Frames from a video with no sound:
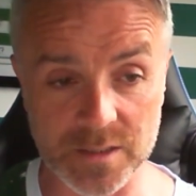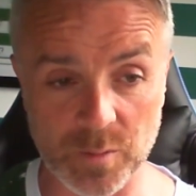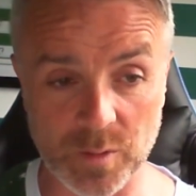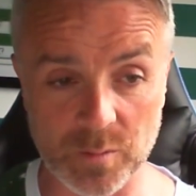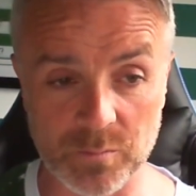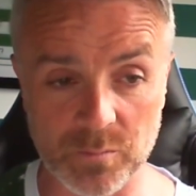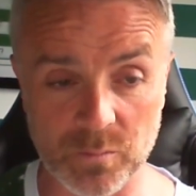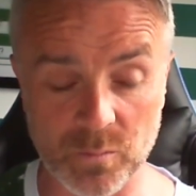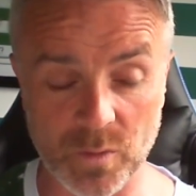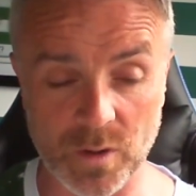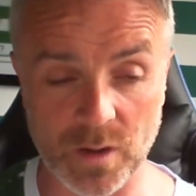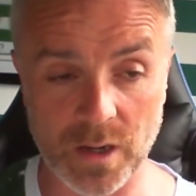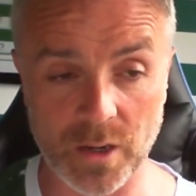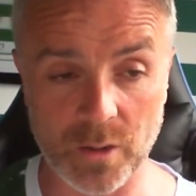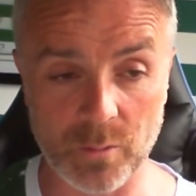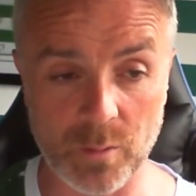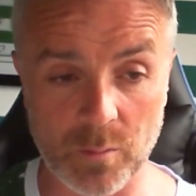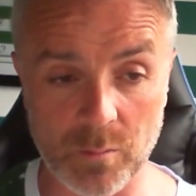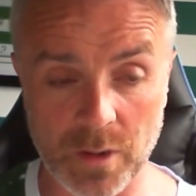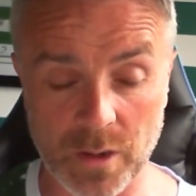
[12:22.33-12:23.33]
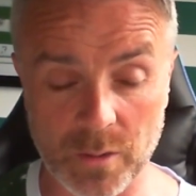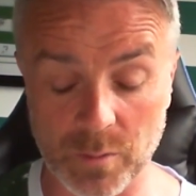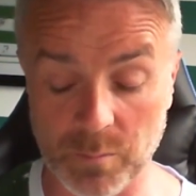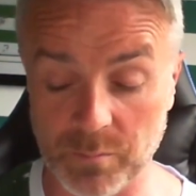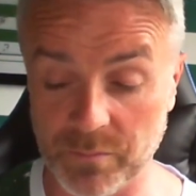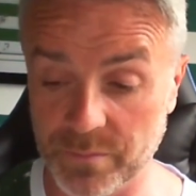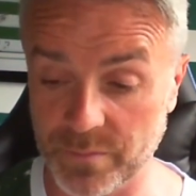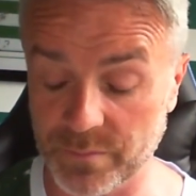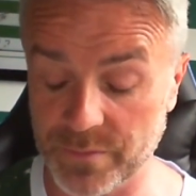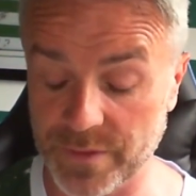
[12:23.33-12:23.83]
to how
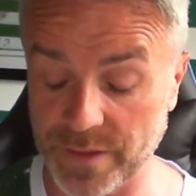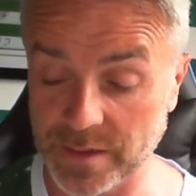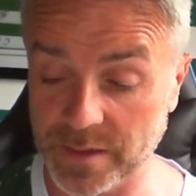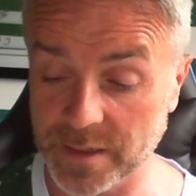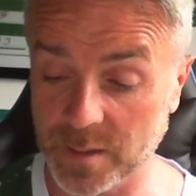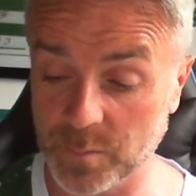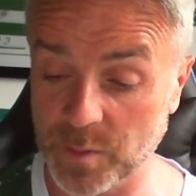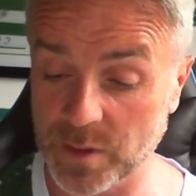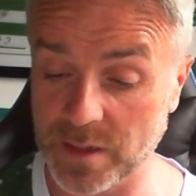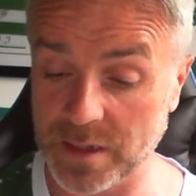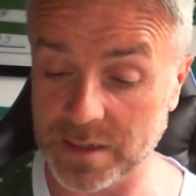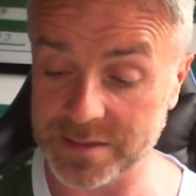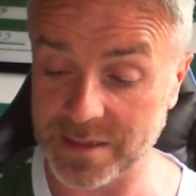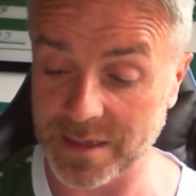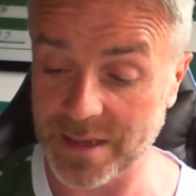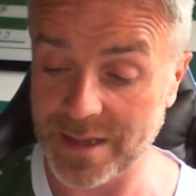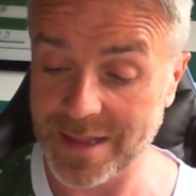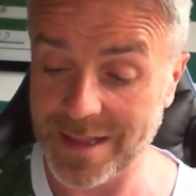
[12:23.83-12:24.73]
I'm thinking about this.